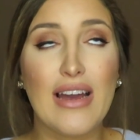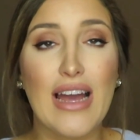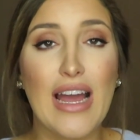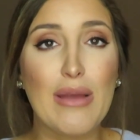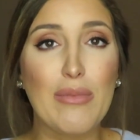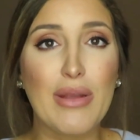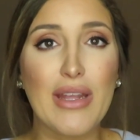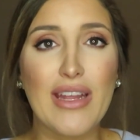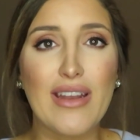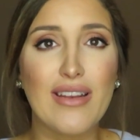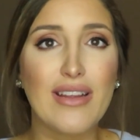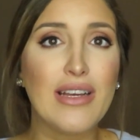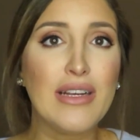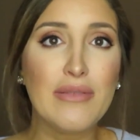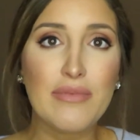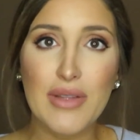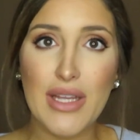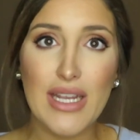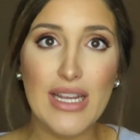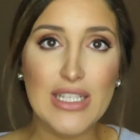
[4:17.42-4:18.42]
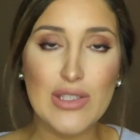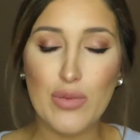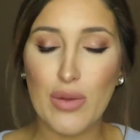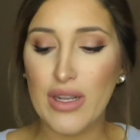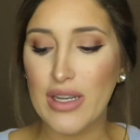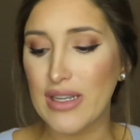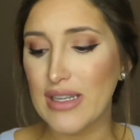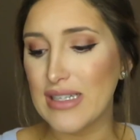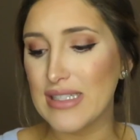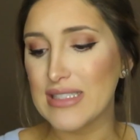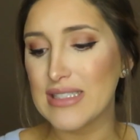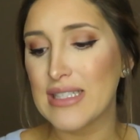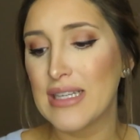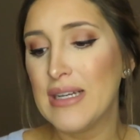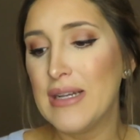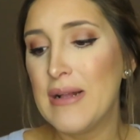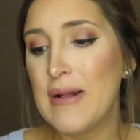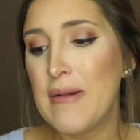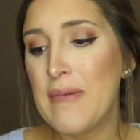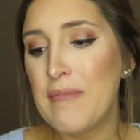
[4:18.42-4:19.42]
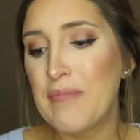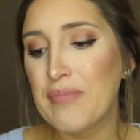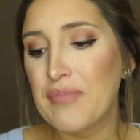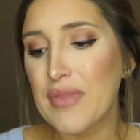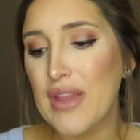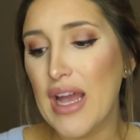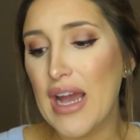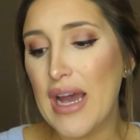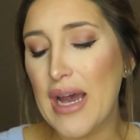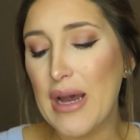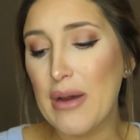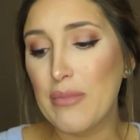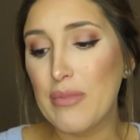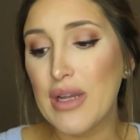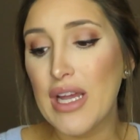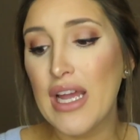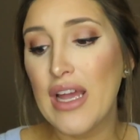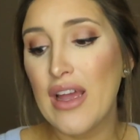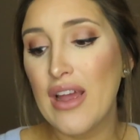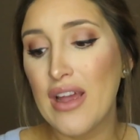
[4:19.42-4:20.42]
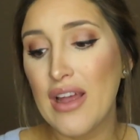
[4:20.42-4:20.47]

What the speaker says: I mean, it is what it is. And